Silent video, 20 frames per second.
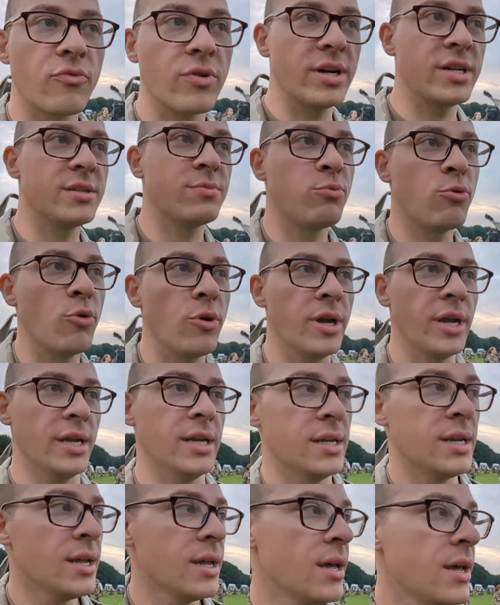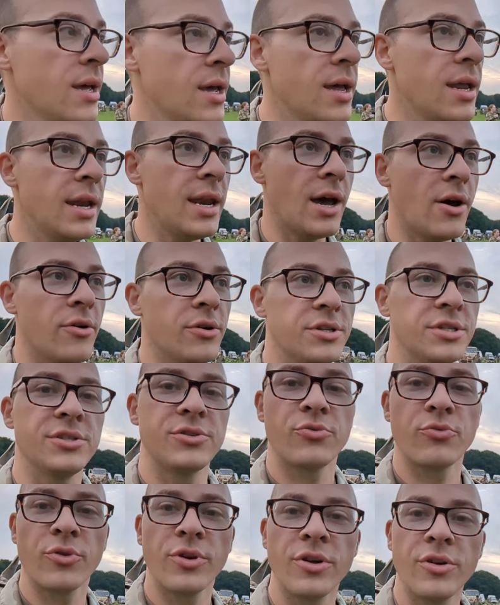rest point. Now I
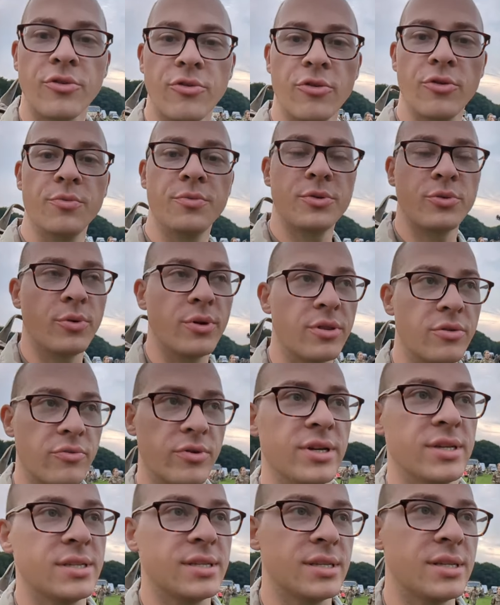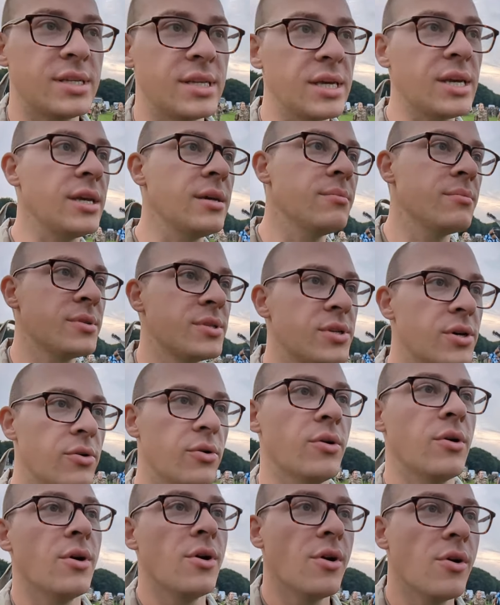just regrouped with the rest of the team, so
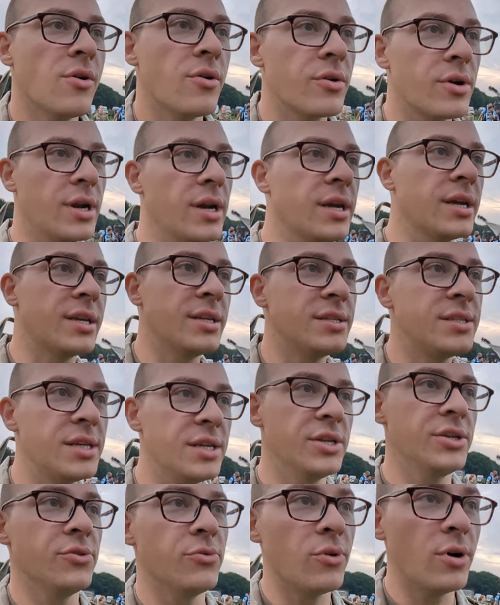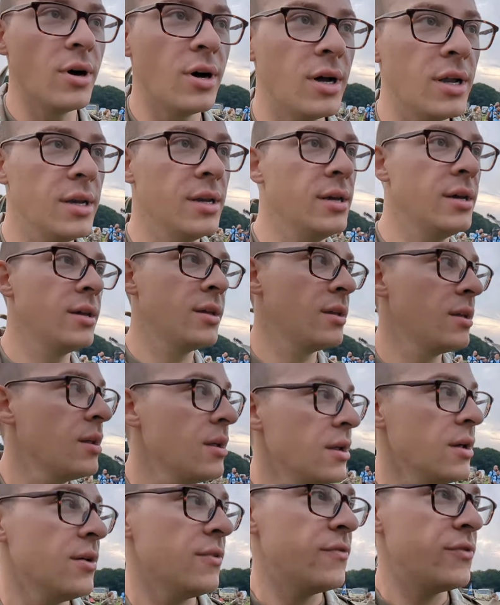I'm gonna continue on.
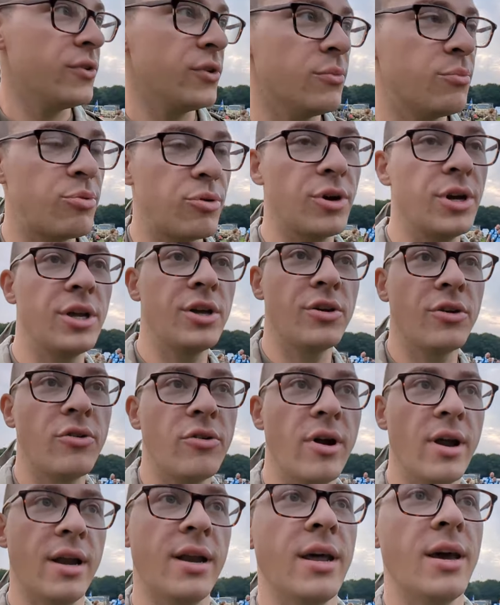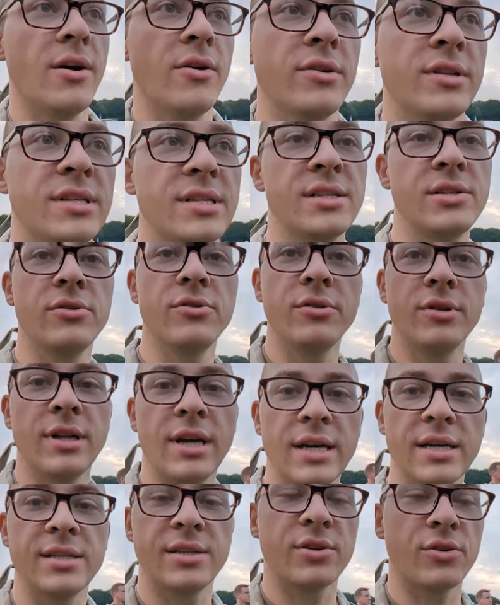Feeling pretty good right now. It's still
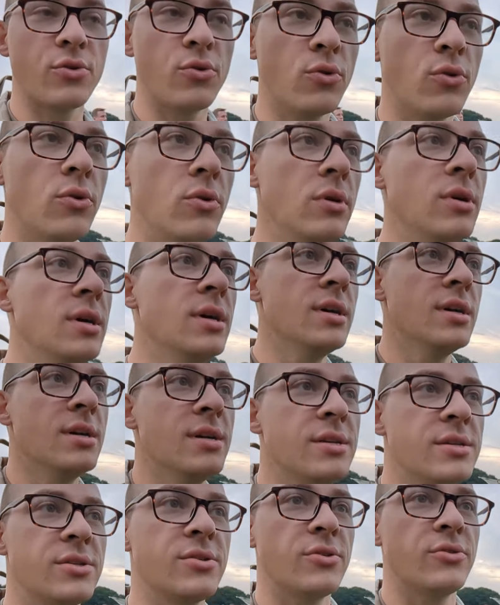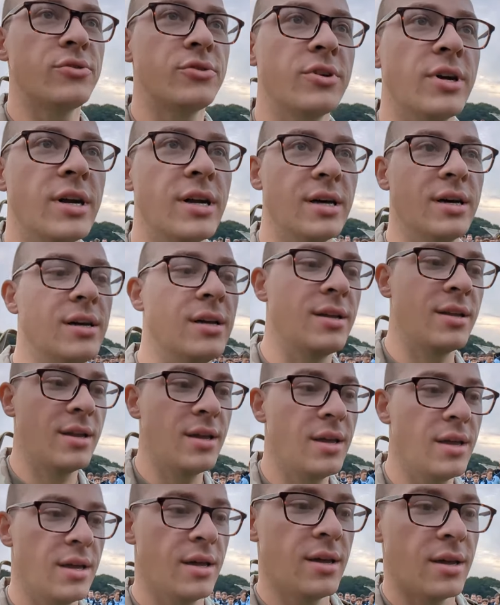nice and cool, so try to
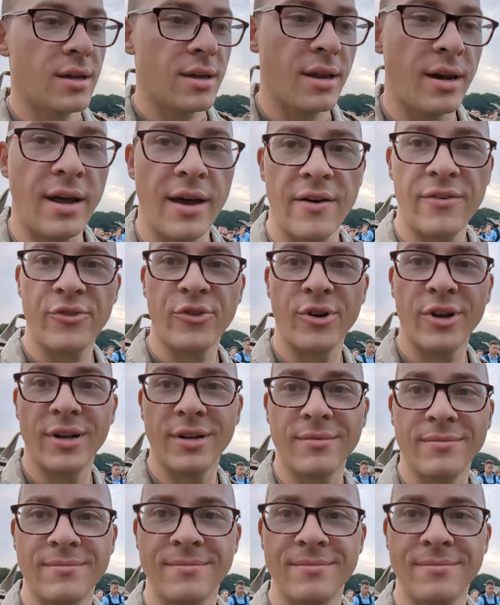get after it